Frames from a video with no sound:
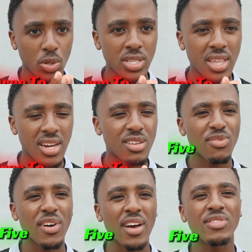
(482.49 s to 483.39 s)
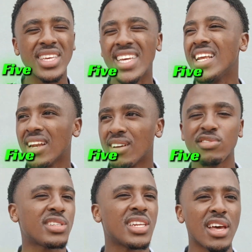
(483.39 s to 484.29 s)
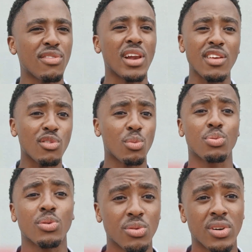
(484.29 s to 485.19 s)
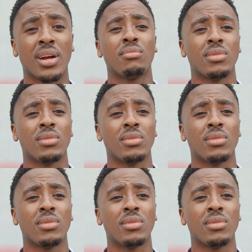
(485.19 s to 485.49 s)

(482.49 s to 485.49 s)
3 to 5 key lifts never leave your program.